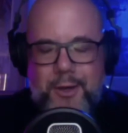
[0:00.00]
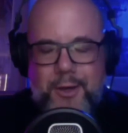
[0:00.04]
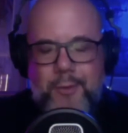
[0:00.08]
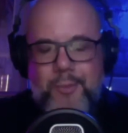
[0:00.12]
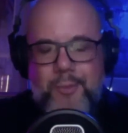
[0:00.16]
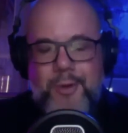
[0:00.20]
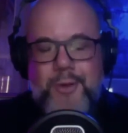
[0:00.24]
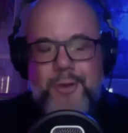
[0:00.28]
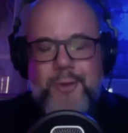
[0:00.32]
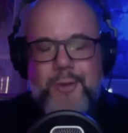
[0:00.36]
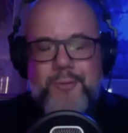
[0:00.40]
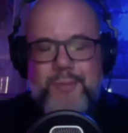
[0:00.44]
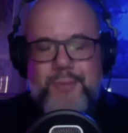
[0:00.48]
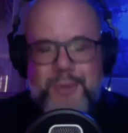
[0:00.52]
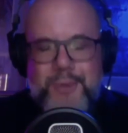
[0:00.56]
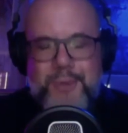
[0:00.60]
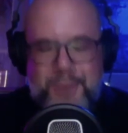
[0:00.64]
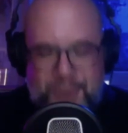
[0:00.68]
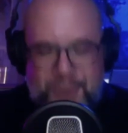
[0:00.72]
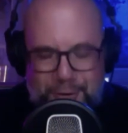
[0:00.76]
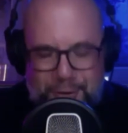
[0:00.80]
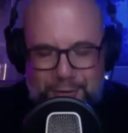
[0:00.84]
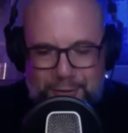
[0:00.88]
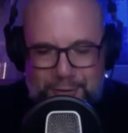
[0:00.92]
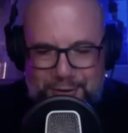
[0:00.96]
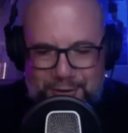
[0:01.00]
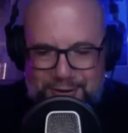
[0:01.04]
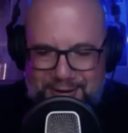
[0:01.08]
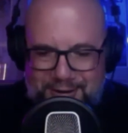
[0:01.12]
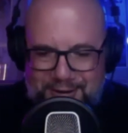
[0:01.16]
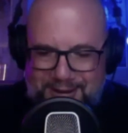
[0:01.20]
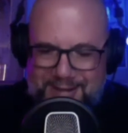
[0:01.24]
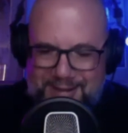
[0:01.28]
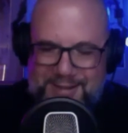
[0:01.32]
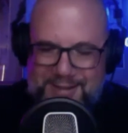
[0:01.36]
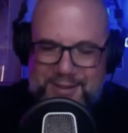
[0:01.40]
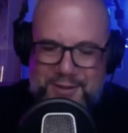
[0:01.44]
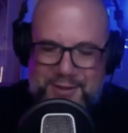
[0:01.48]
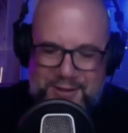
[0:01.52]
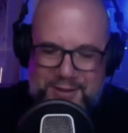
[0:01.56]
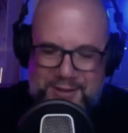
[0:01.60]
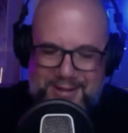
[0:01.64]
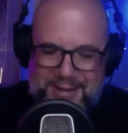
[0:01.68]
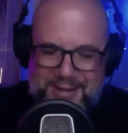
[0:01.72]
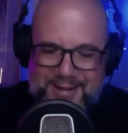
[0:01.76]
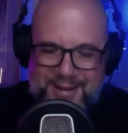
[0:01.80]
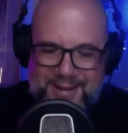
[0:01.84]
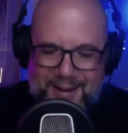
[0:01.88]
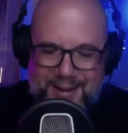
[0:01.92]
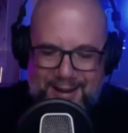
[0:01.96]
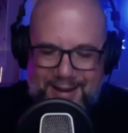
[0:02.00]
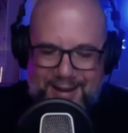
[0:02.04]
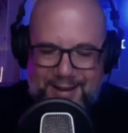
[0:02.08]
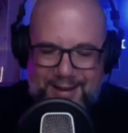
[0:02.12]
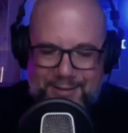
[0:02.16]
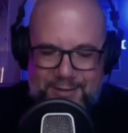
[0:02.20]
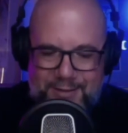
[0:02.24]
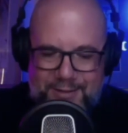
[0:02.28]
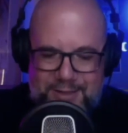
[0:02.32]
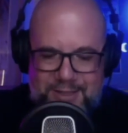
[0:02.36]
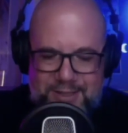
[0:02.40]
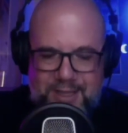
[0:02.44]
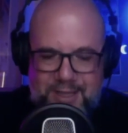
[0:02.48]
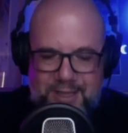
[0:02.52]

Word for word: But the beautiful thing, and the thing that I love, is